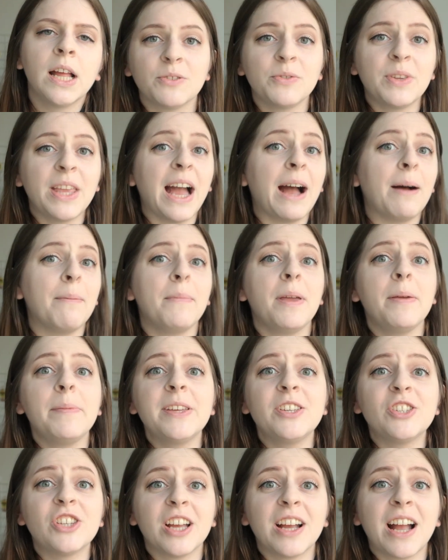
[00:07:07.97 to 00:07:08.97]
So yeah,
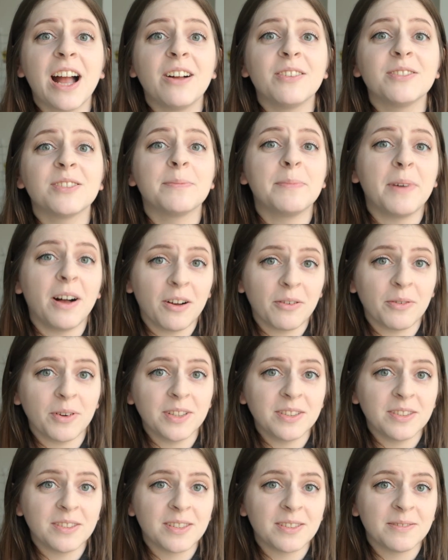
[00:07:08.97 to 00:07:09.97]
maybe check out some
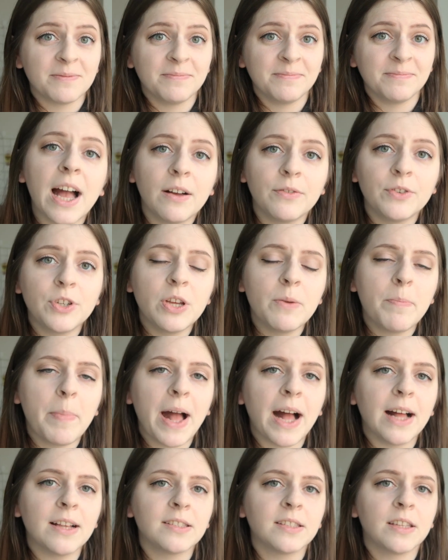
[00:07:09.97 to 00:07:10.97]
hagwons. After you
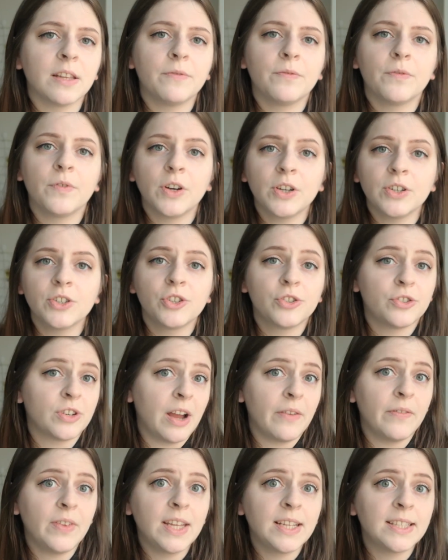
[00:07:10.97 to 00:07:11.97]
pass that first
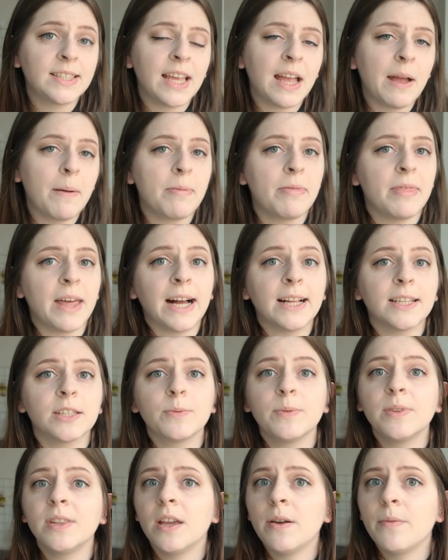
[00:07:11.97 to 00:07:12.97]
driving exam,
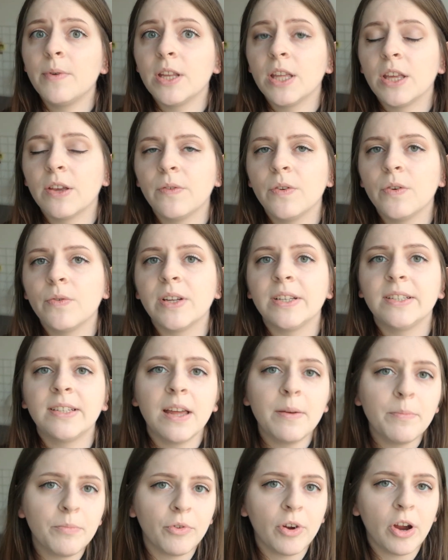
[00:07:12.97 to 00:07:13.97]
that's when they would give you a
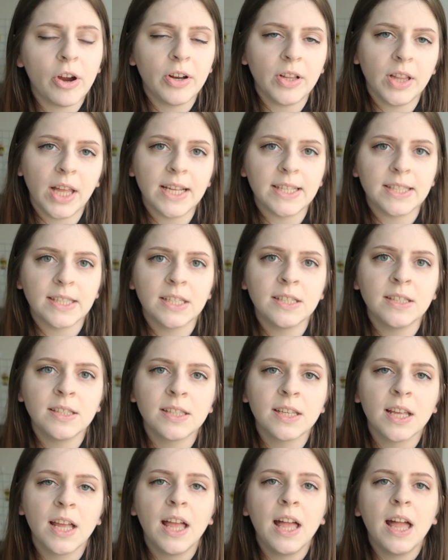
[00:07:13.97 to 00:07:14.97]
temporary
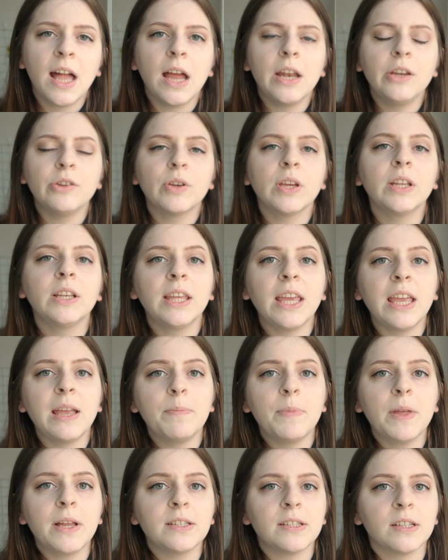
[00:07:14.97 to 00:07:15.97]
license, and you can
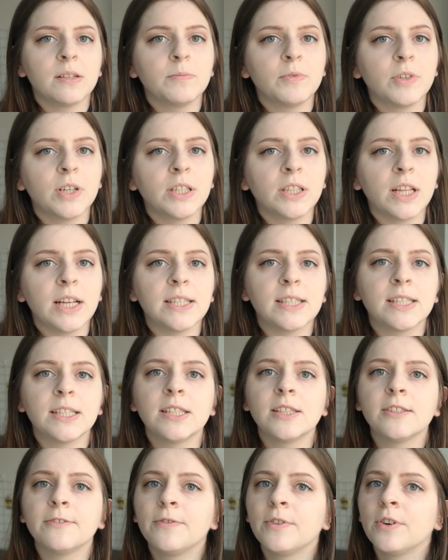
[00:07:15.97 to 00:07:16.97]
keep that temporary
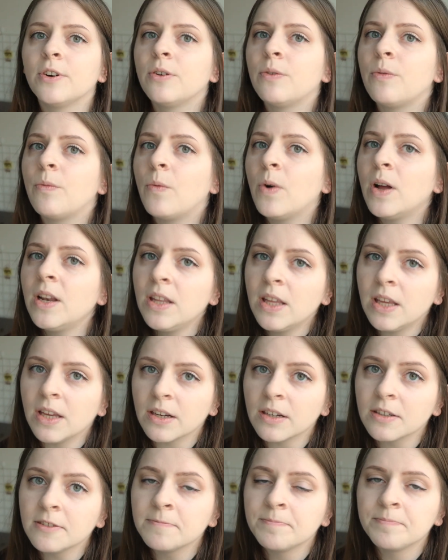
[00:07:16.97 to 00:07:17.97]
license for 1
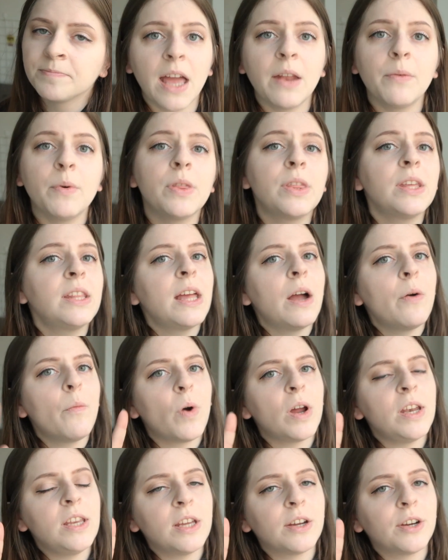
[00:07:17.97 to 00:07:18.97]
year. And within that
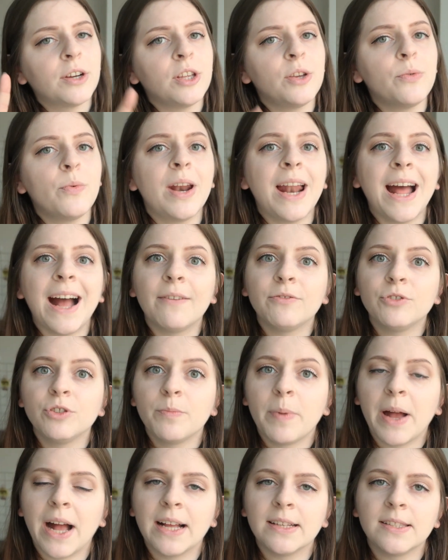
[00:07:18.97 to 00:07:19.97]
1 year, you would have
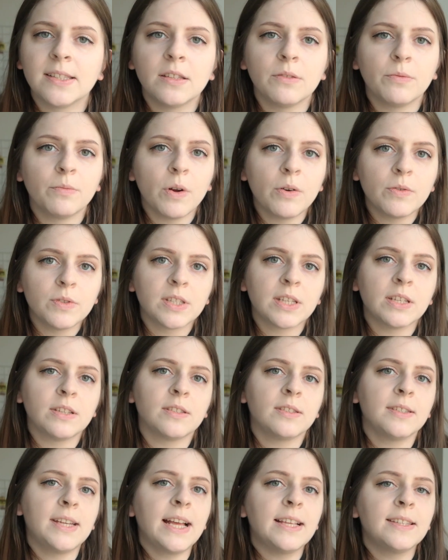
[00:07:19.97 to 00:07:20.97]
to pass the road
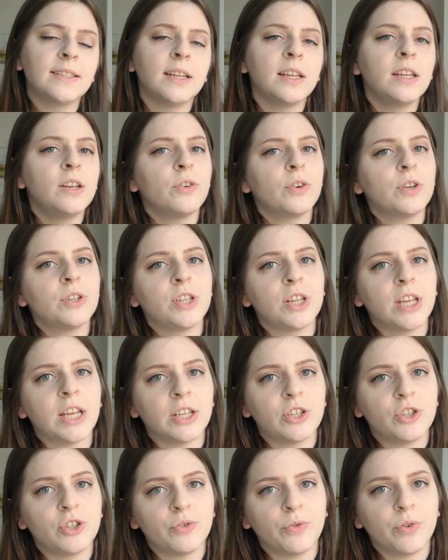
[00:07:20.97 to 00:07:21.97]
skills test in order to
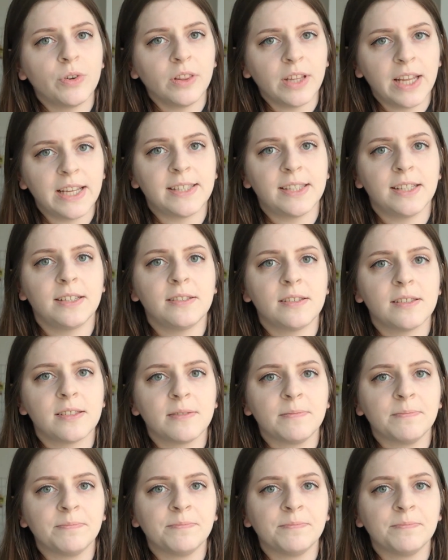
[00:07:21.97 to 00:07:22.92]
get your license.